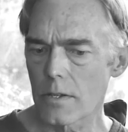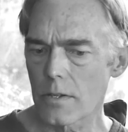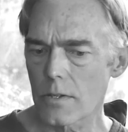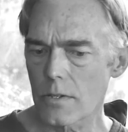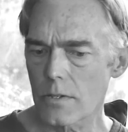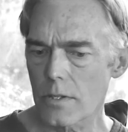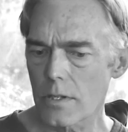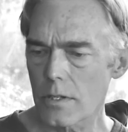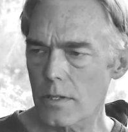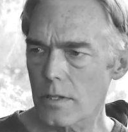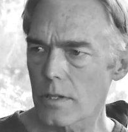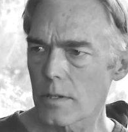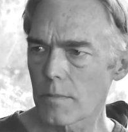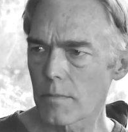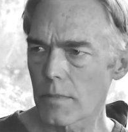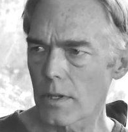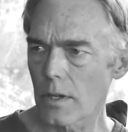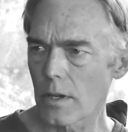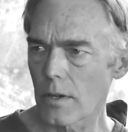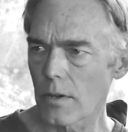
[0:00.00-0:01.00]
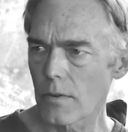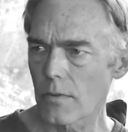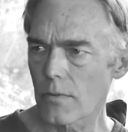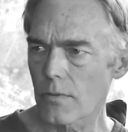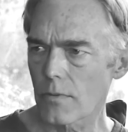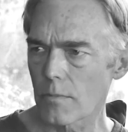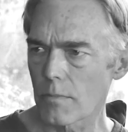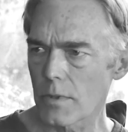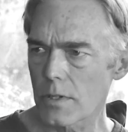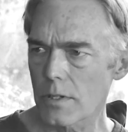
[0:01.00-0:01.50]
system
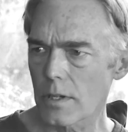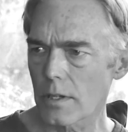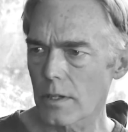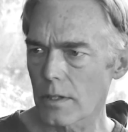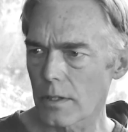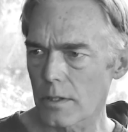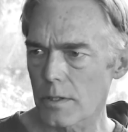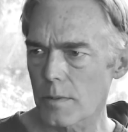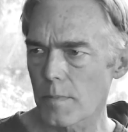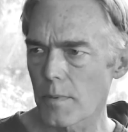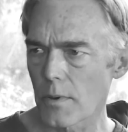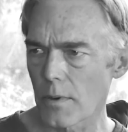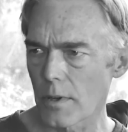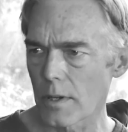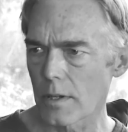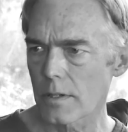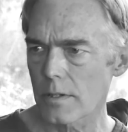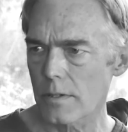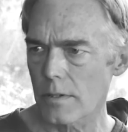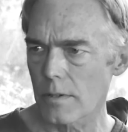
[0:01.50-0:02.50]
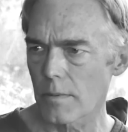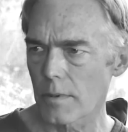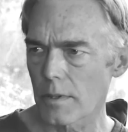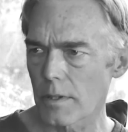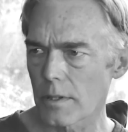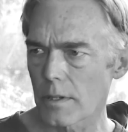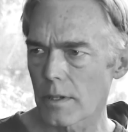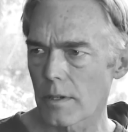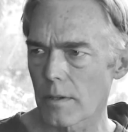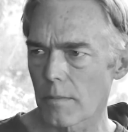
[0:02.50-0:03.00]
of mystical experience or
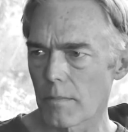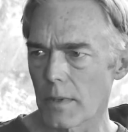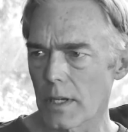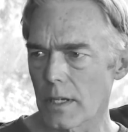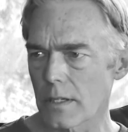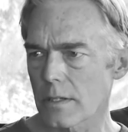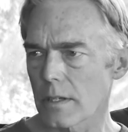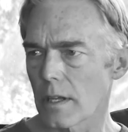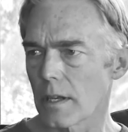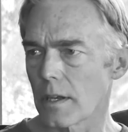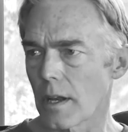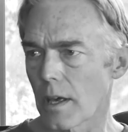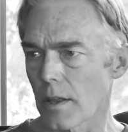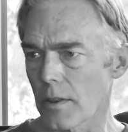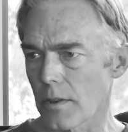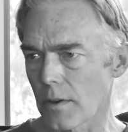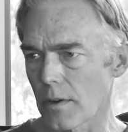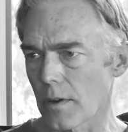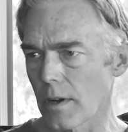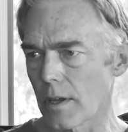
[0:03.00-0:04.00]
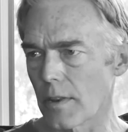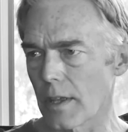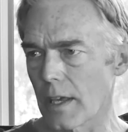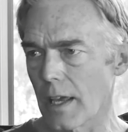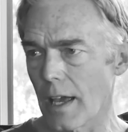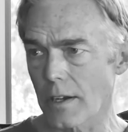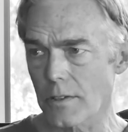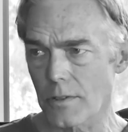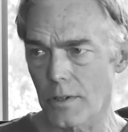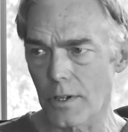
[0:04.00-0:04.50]
that meets another, and they
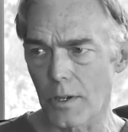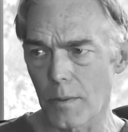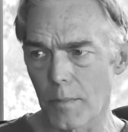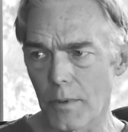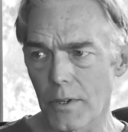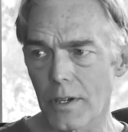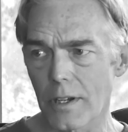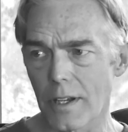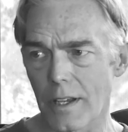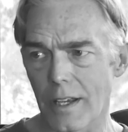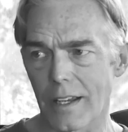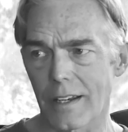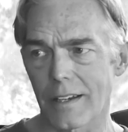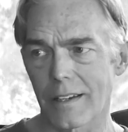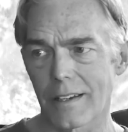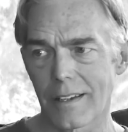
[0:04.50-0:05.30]
actually communicate.